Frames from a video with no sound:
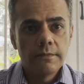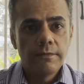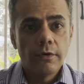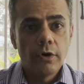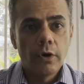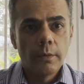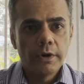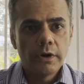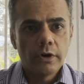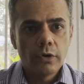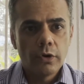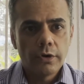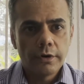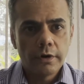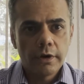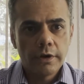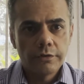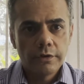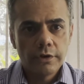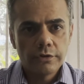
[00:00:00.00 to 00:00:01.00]
form in an
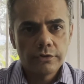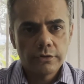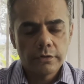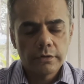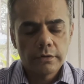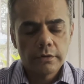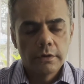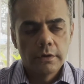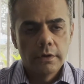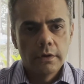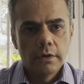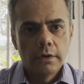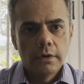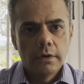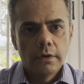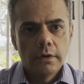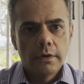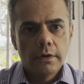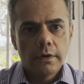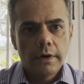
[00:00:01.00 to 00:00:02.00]
organization,
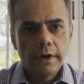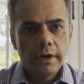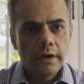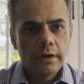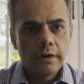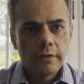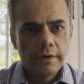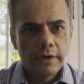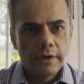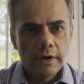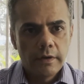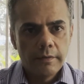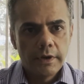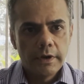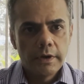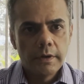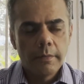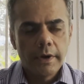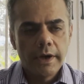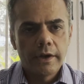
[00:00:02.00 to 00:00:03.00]
right, at a very,
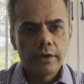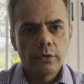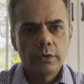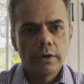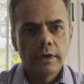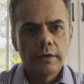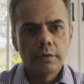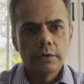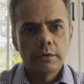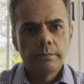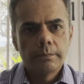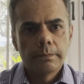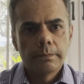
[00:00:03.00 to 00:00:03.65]
very micro level.